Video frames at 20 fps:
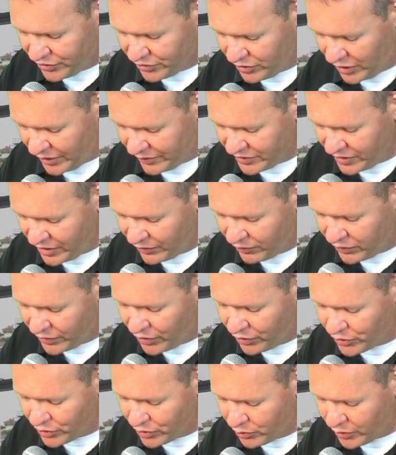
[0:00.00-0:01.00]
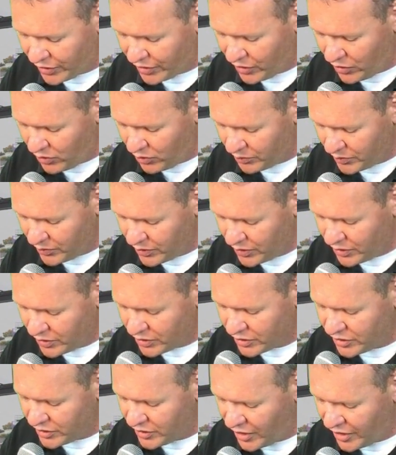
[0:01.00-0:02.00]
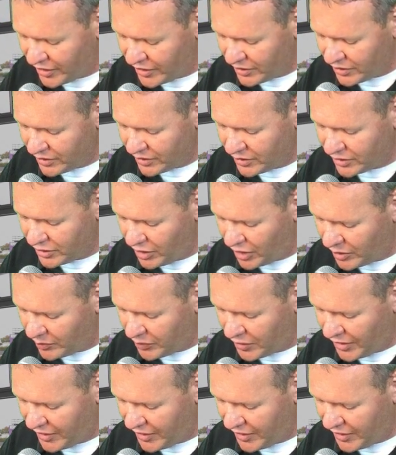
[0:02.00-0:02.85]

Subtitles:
Please drive safely on your way home. Good night,